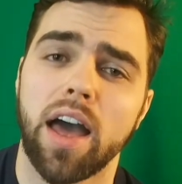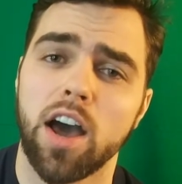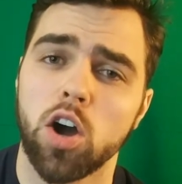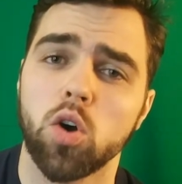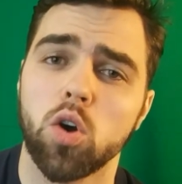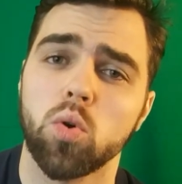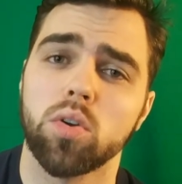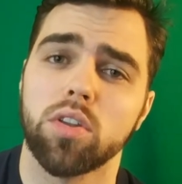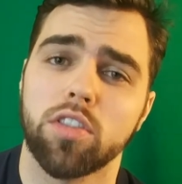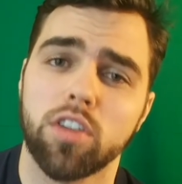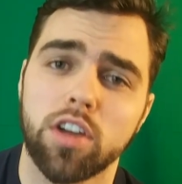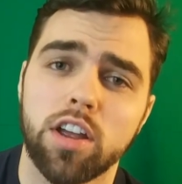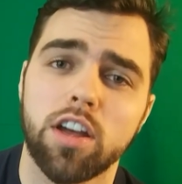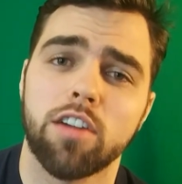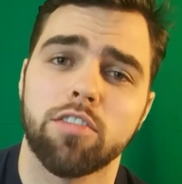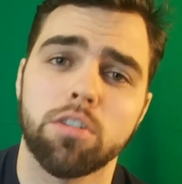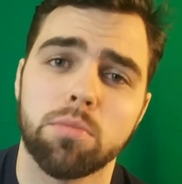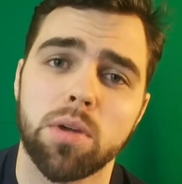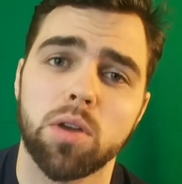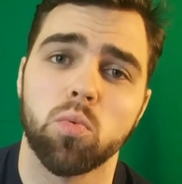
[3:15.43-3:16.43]
out the
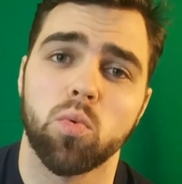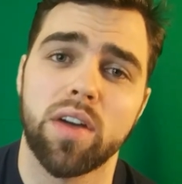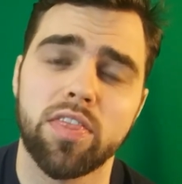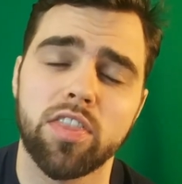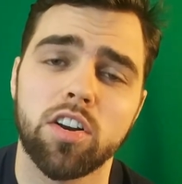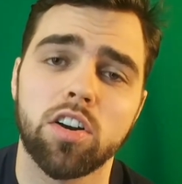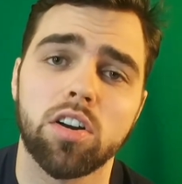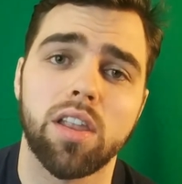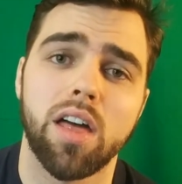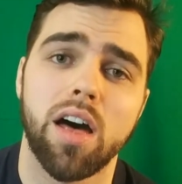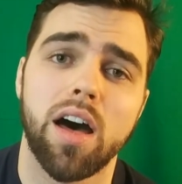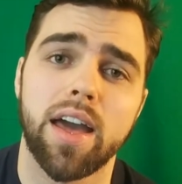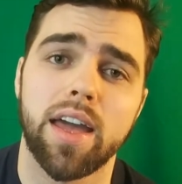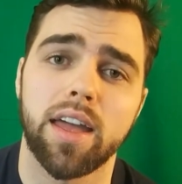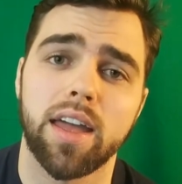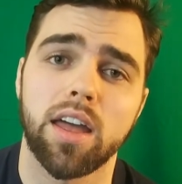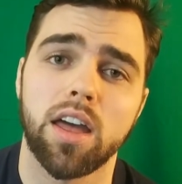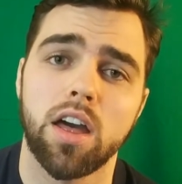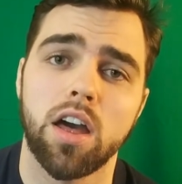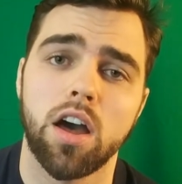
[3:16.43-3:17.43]
government when they're
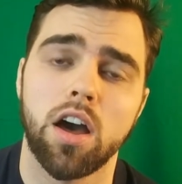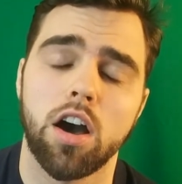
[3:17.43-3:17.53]
lying.